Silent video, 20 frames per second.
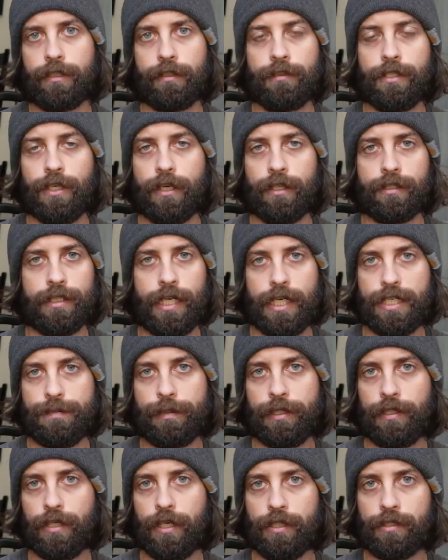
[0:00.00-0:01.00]
conduct
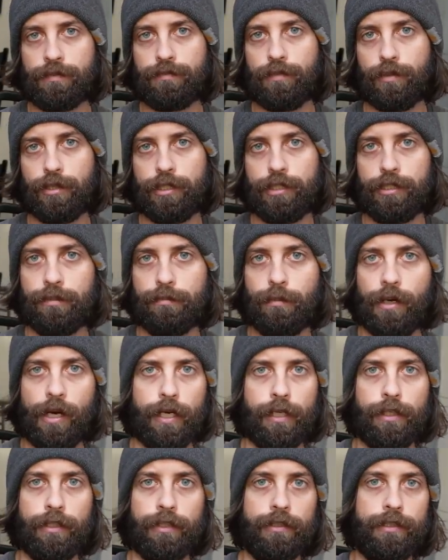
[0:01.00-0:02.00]
espionage for you,
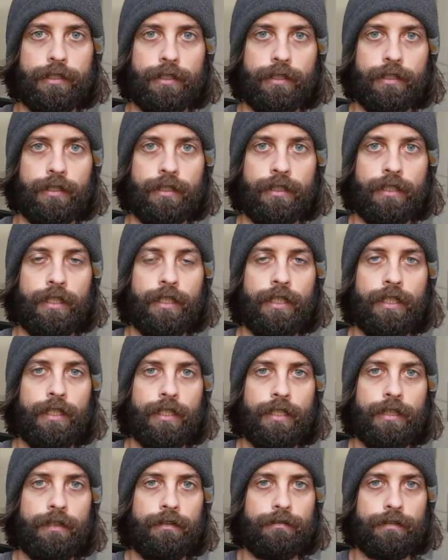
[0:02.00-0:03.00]
monitor your
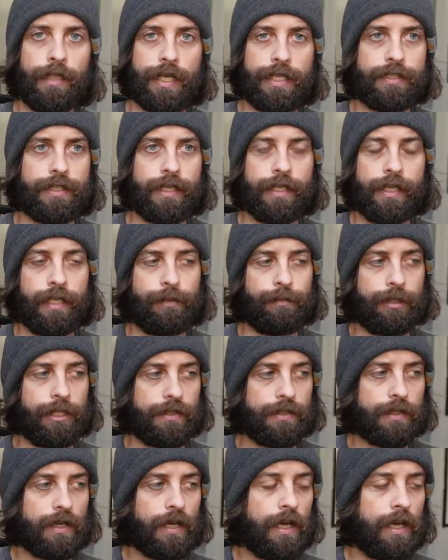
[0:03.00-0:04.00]
friends and
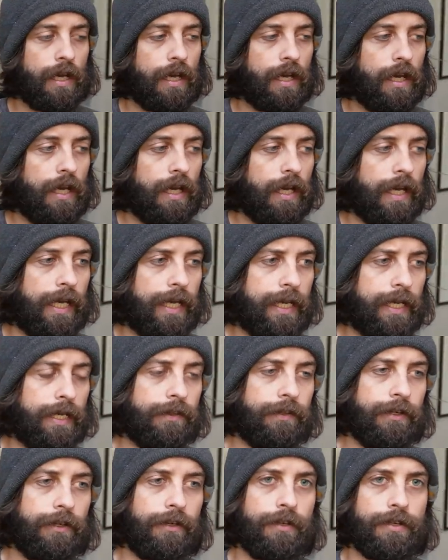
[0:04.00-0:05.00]
enemies.
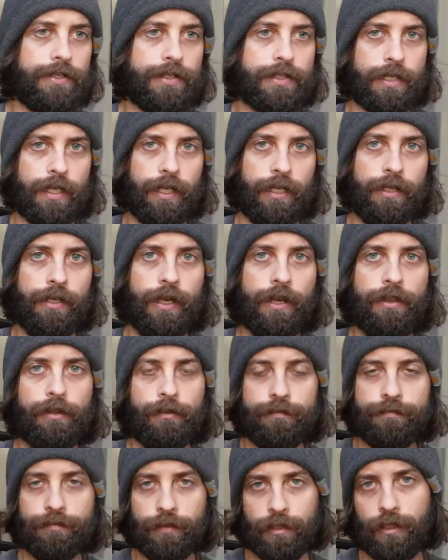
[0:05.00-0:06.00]
And there's
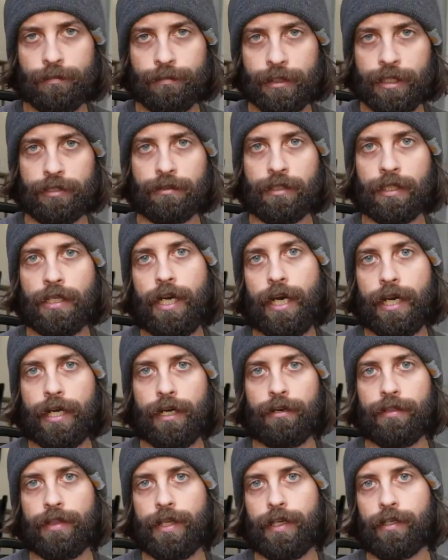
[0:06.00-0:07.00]
another firm that you can
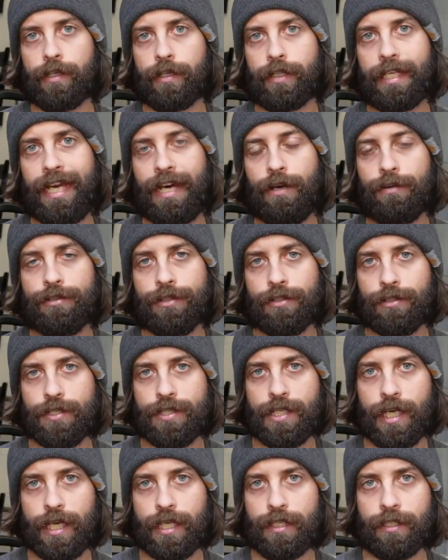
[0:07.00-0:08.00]
hire that are
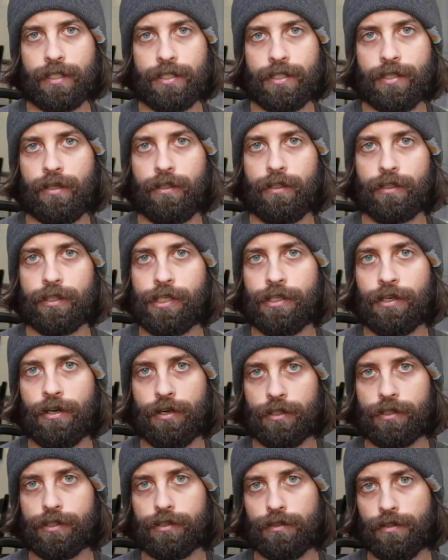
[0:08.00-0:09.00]
counter-psychics called
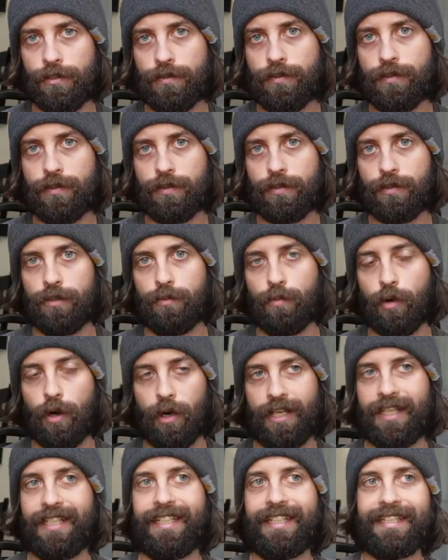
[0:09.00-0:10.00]
inertials who
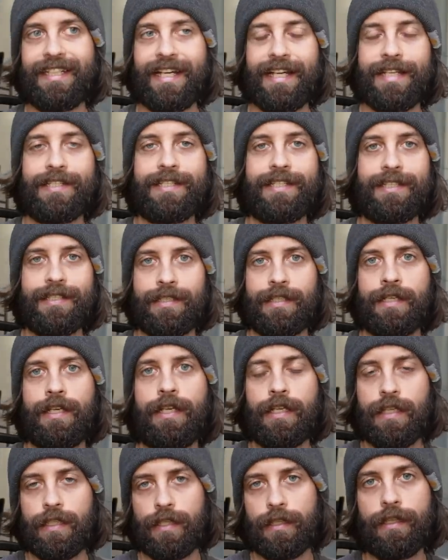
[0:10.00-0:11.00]
work against
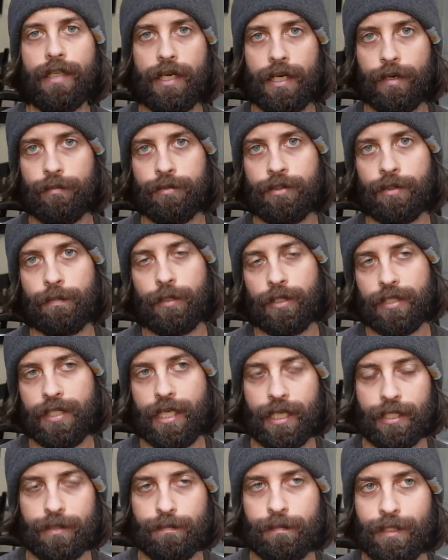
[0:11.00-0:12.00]
them to
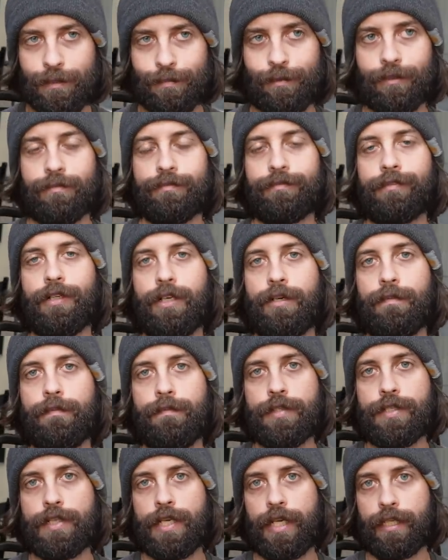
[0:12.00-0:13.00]
protect people
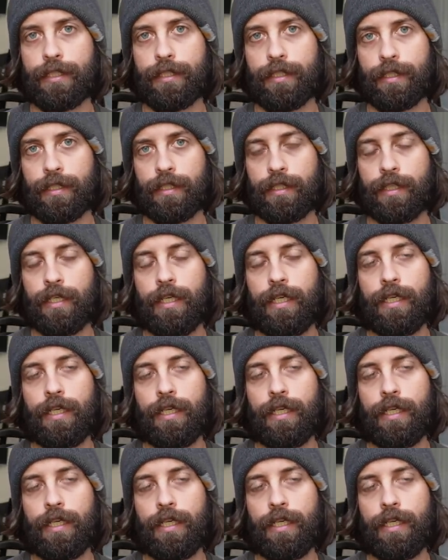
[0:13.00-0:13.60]
from psychic